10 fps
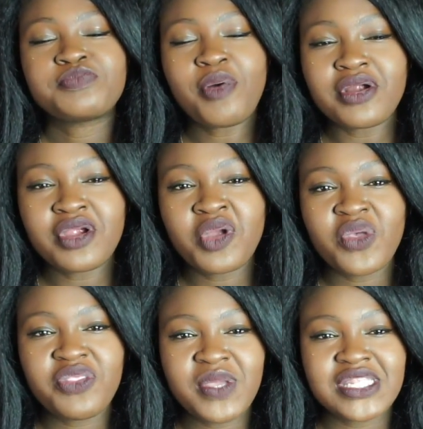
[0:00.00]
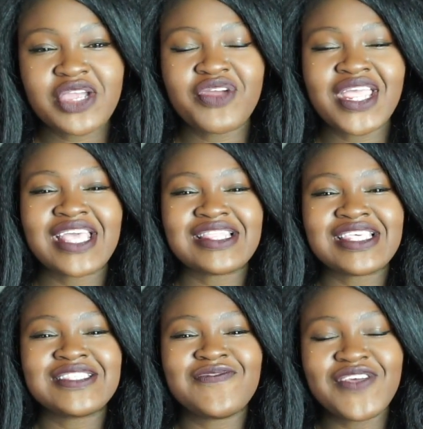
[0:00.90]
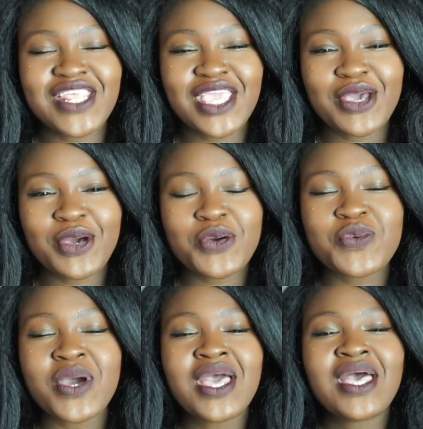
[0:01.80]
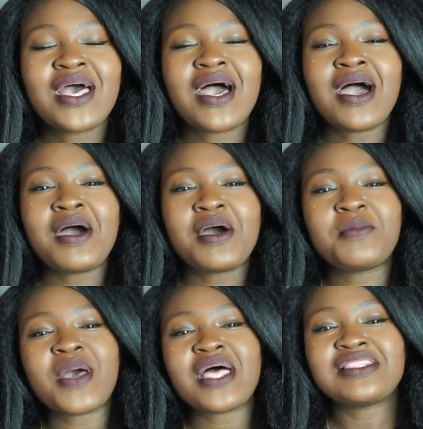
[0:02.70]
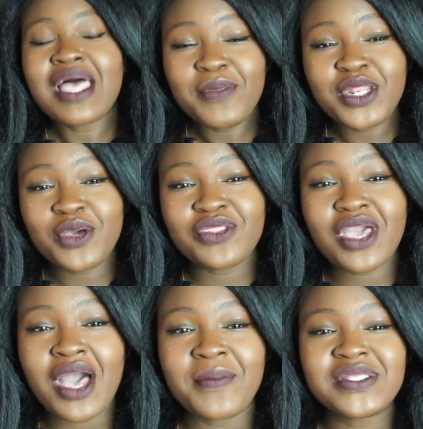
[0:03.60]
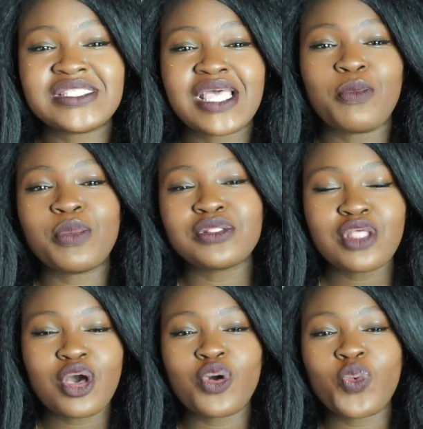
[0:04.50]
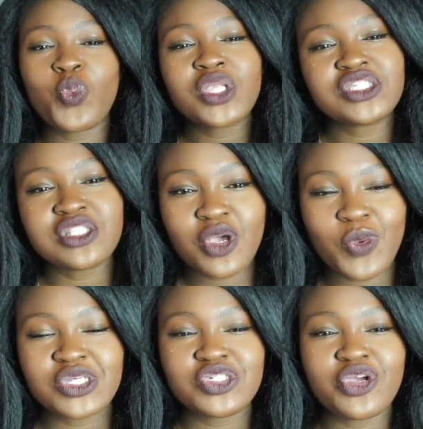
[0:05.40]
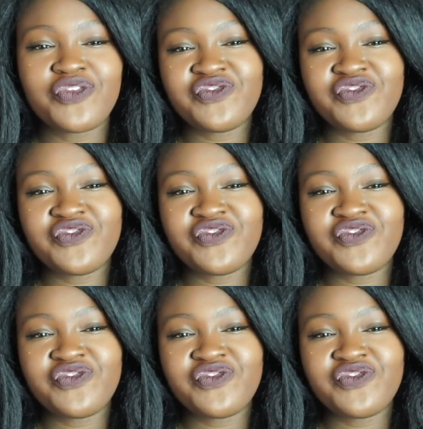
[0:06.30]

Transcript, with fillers: partnering with me to create this video. Um, let me know in the comments down below which look was your